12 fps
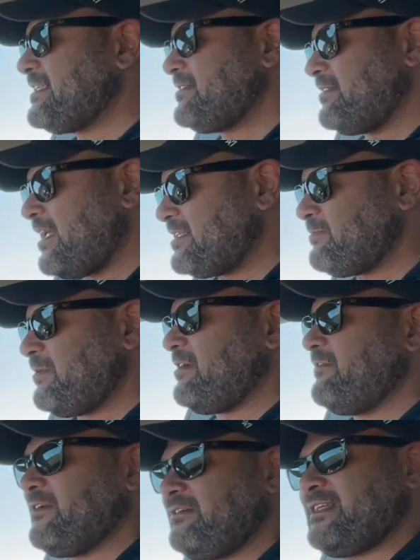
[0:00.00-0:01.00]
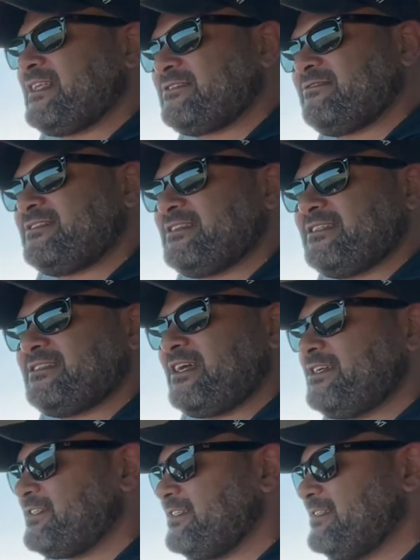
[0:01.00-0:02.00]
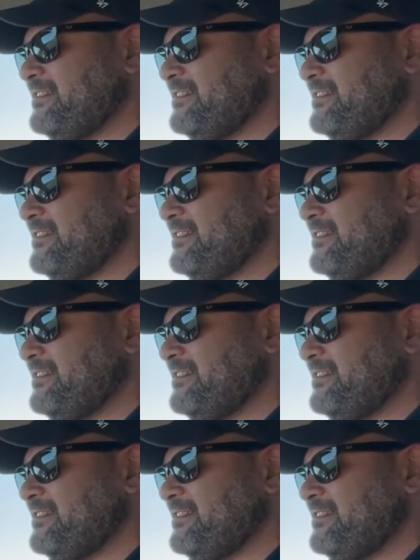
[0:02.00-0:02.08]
That's where I felt that sort of sensation.